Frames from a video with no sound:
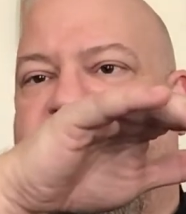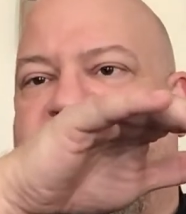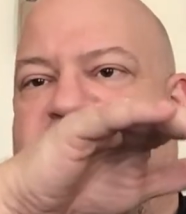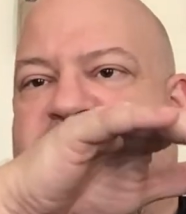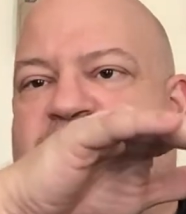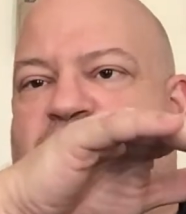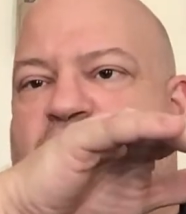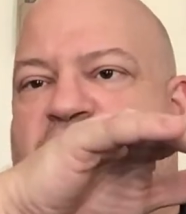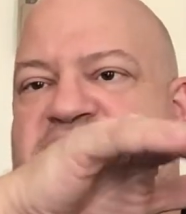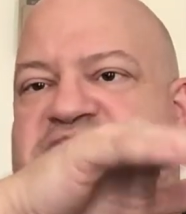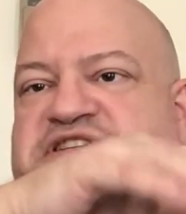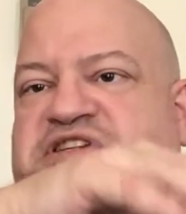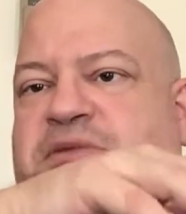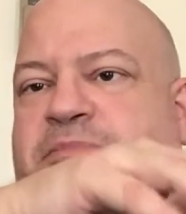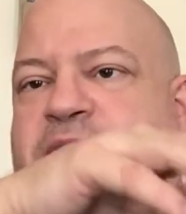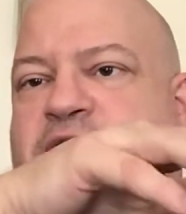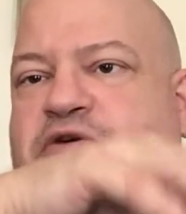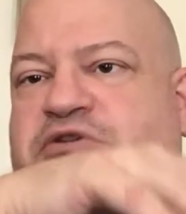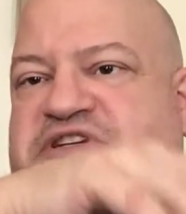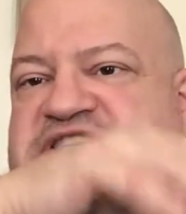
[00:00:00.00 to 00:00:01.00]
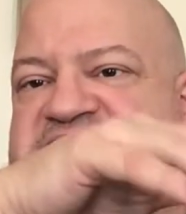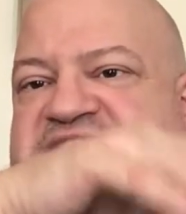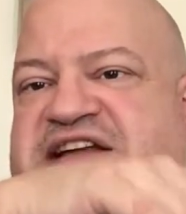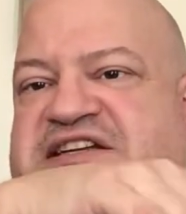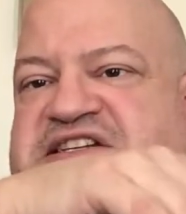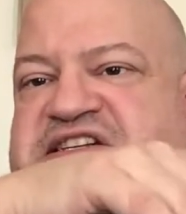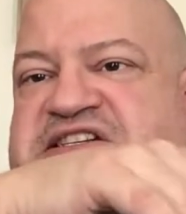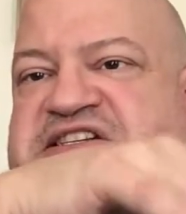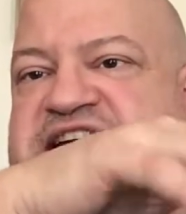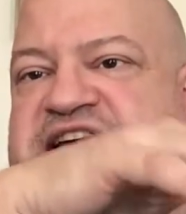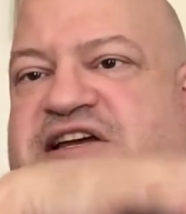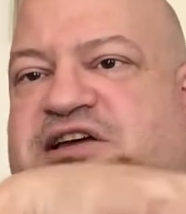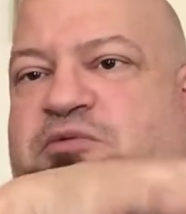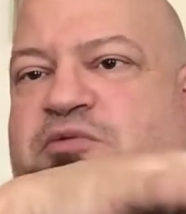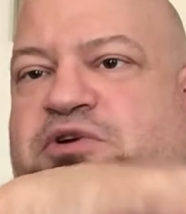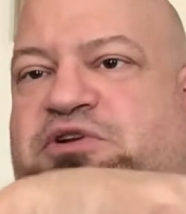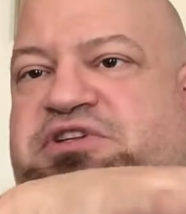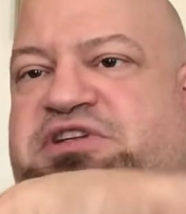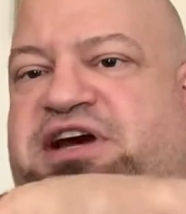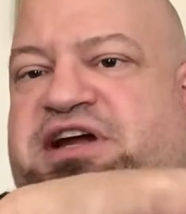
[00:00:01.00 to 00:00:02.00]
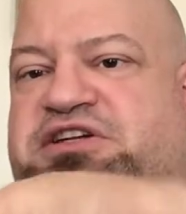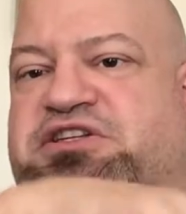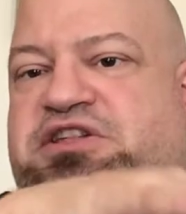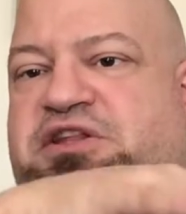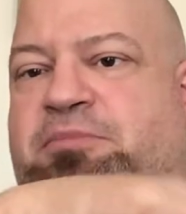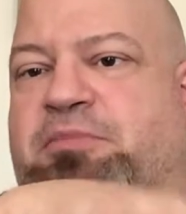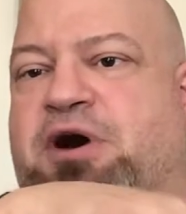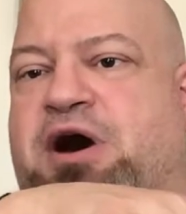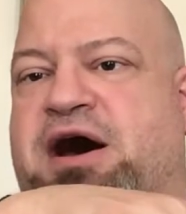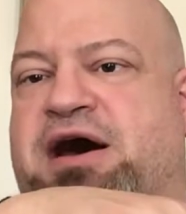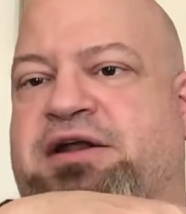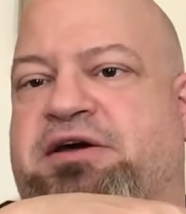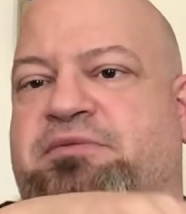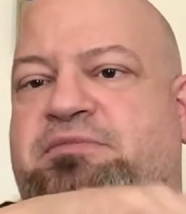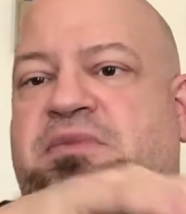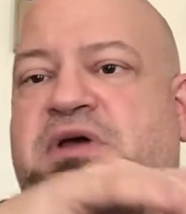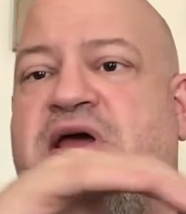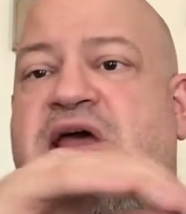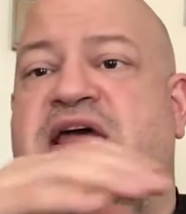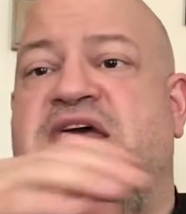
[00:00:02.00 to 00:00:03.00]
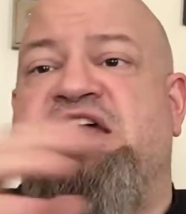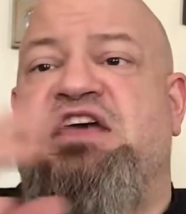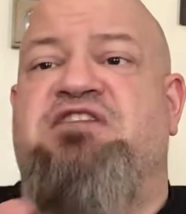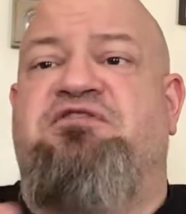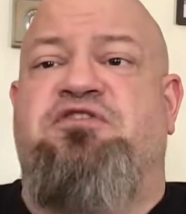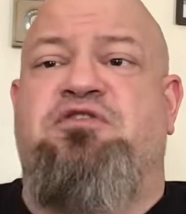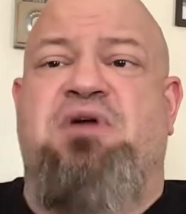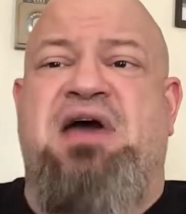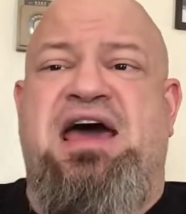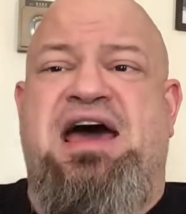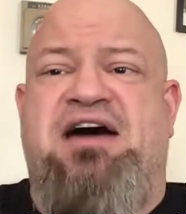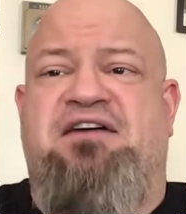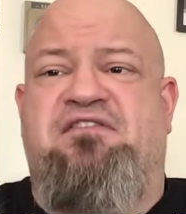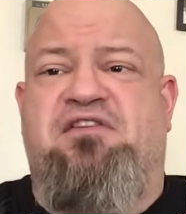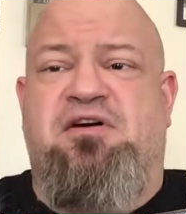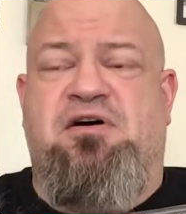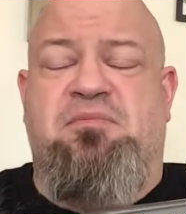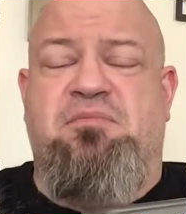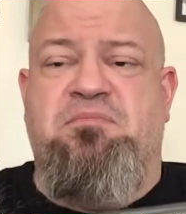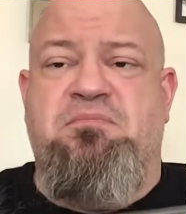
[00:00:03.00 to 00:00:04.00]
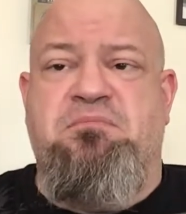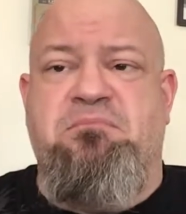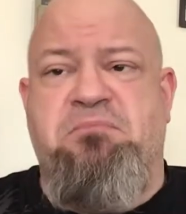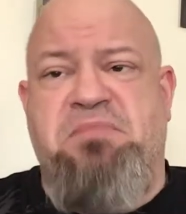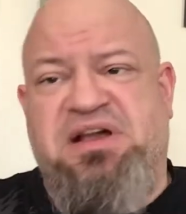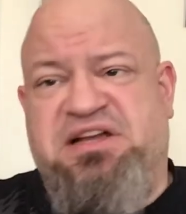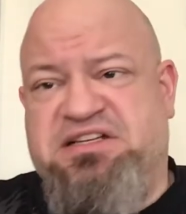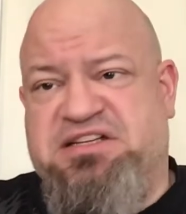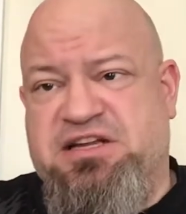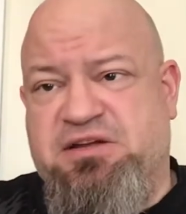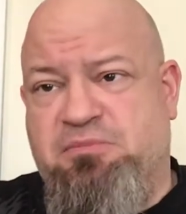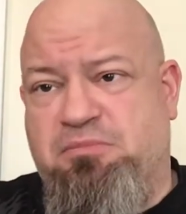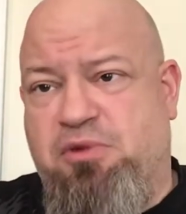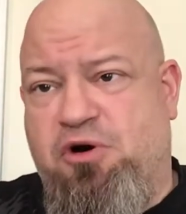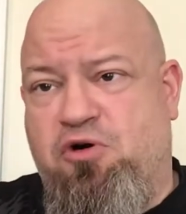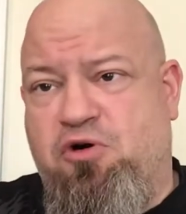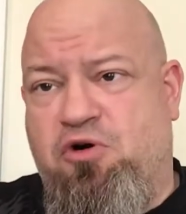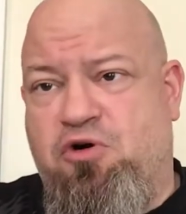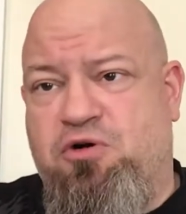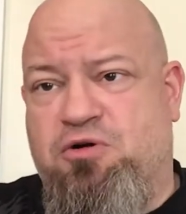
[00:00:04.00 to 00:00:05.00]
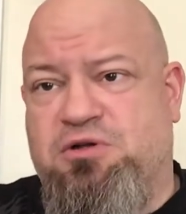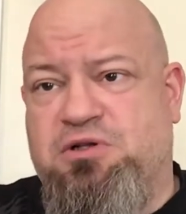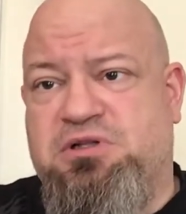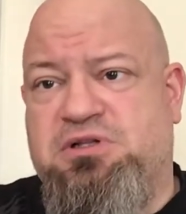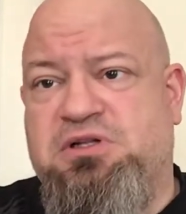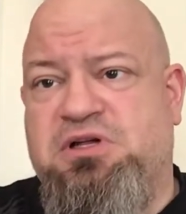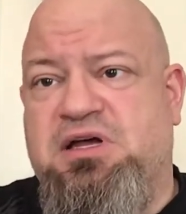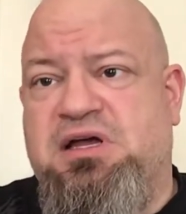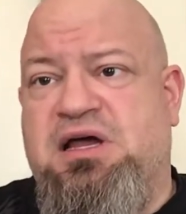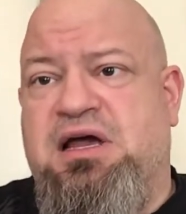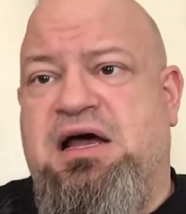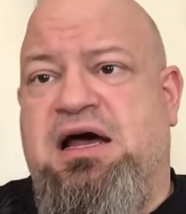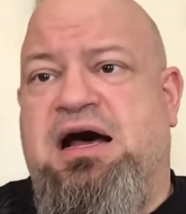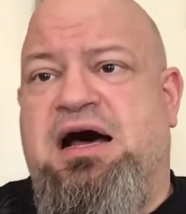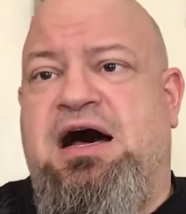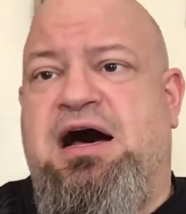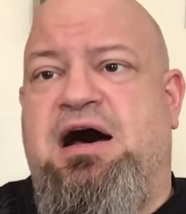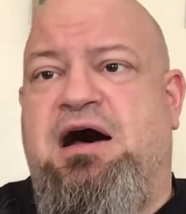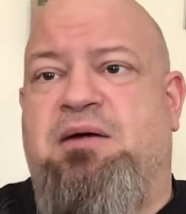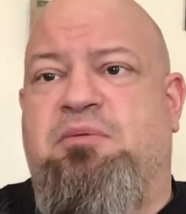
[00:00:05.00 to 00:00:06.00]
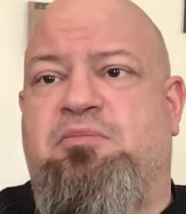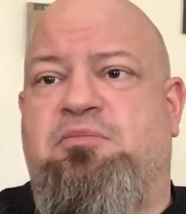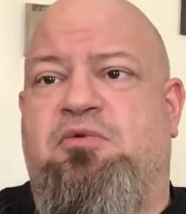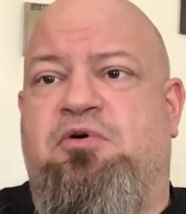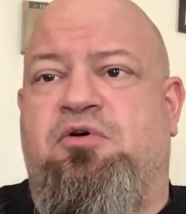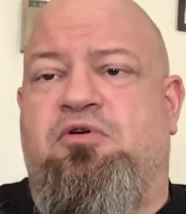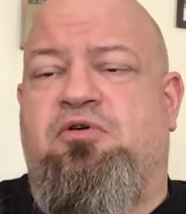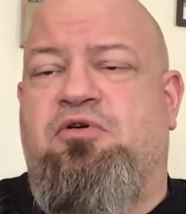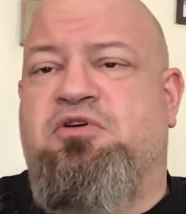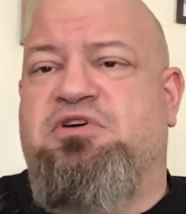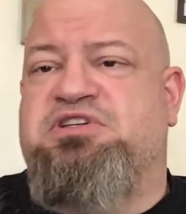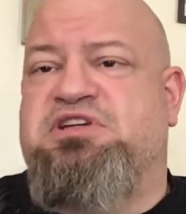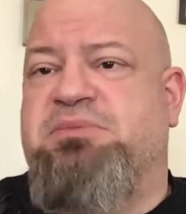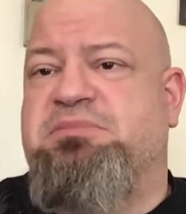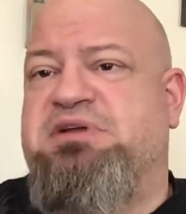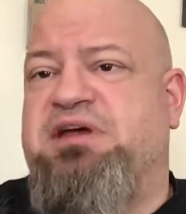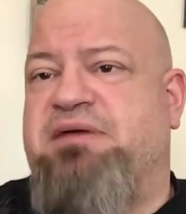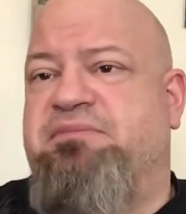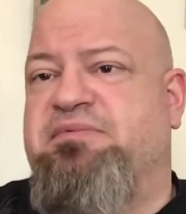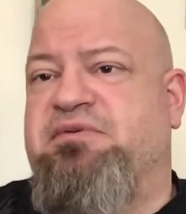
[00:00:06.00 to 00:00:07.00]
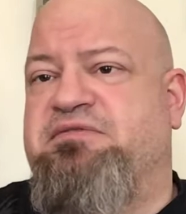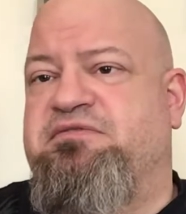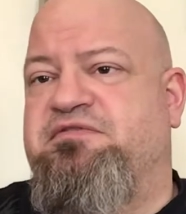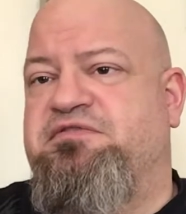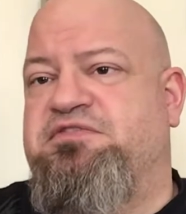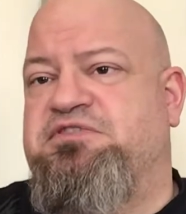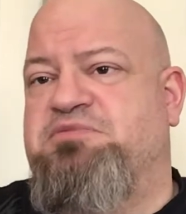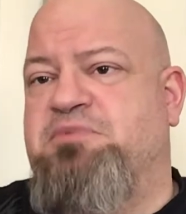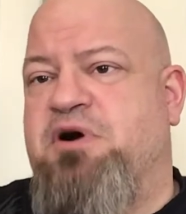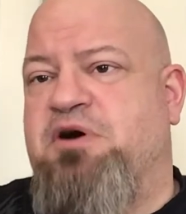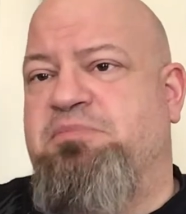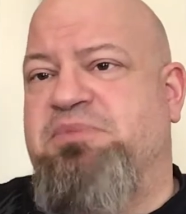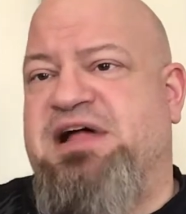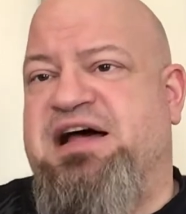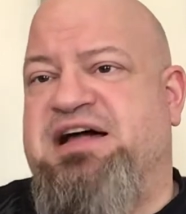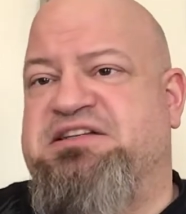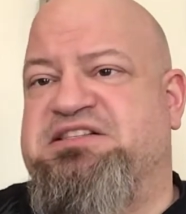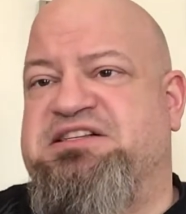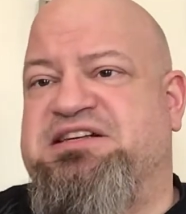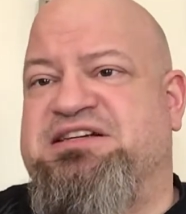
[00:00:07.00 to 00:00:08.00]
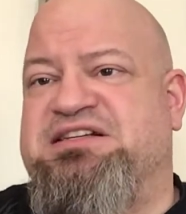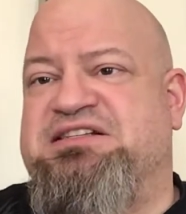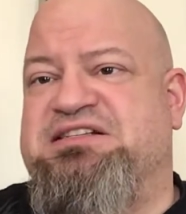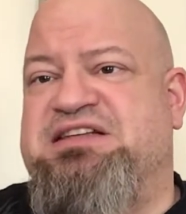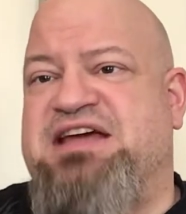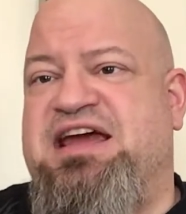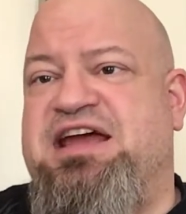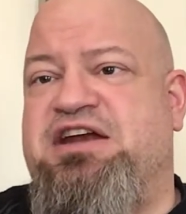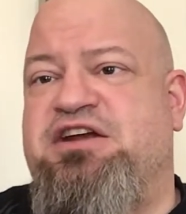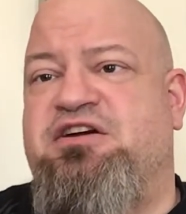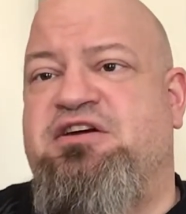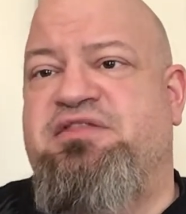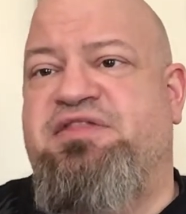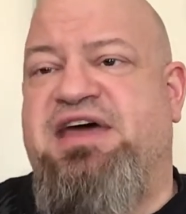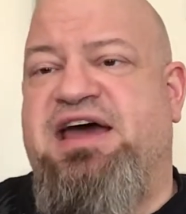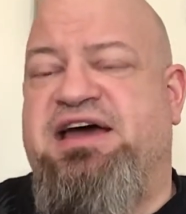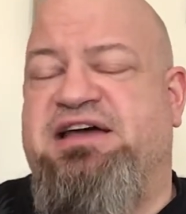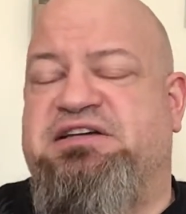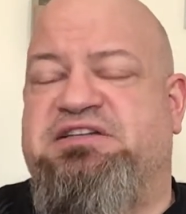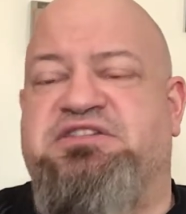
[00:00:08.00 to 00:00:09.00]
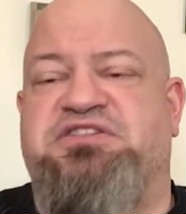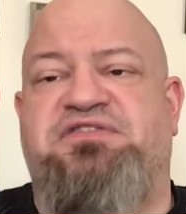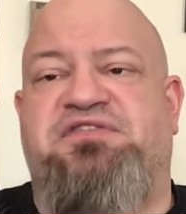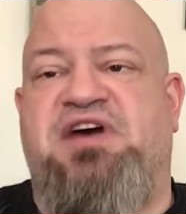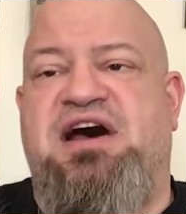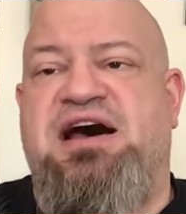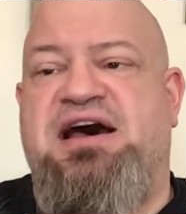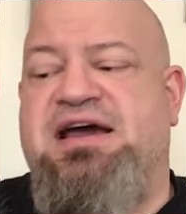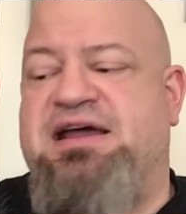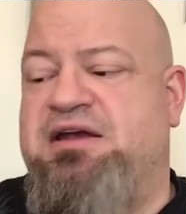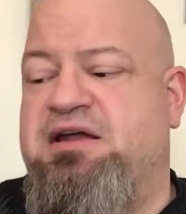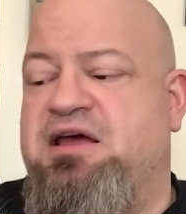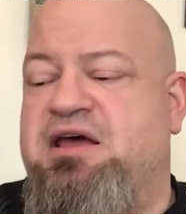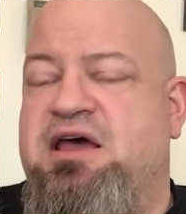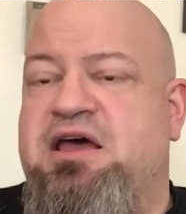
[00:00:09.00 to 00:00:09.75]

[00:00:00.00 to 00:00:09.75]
once the boat starts to sink, it will touch the bottom. If you have a mixing bowl or some type of small plastic container, that is fine.